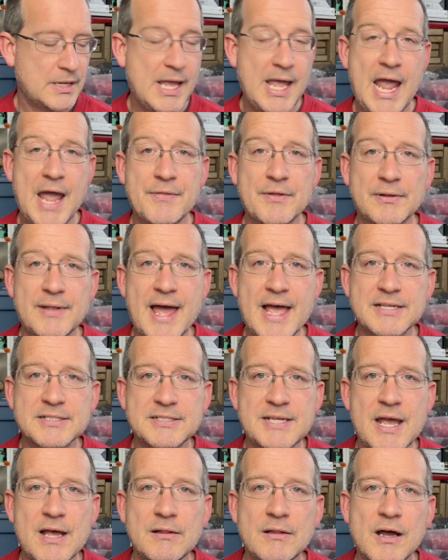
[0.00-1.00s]
And the last
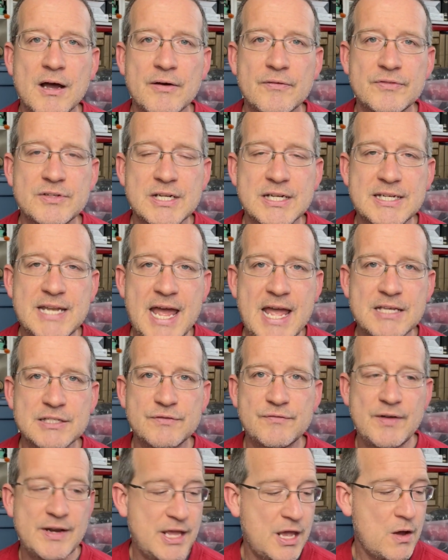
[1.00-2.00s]
sale of today's
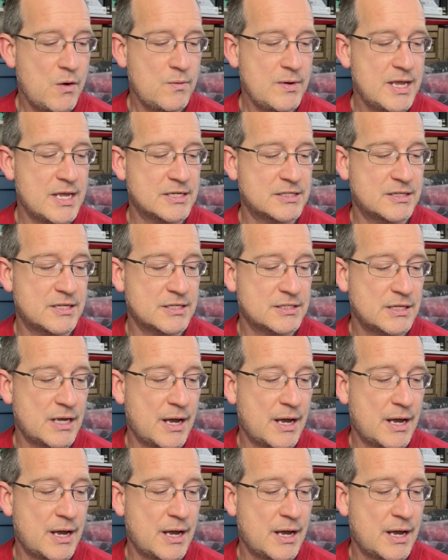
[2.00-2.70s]
video is this